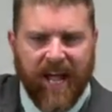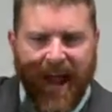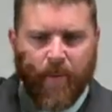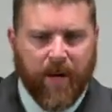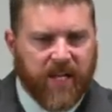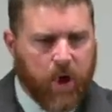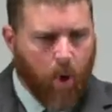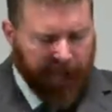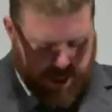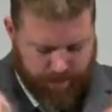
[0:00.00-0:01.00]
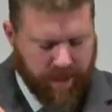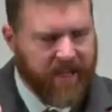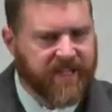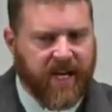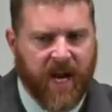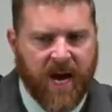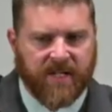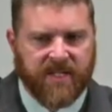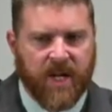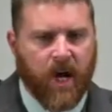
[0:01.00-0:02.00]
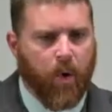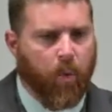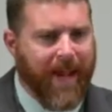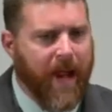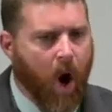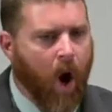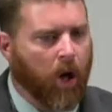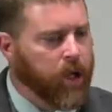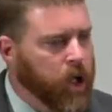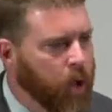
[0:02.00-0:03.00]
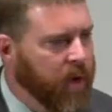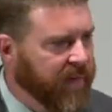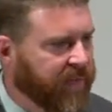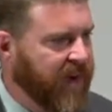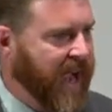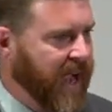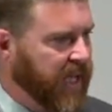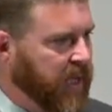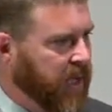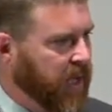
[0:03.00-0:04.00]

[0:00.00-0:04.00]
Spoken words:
And when His Holy Spirit is in us, we are unified.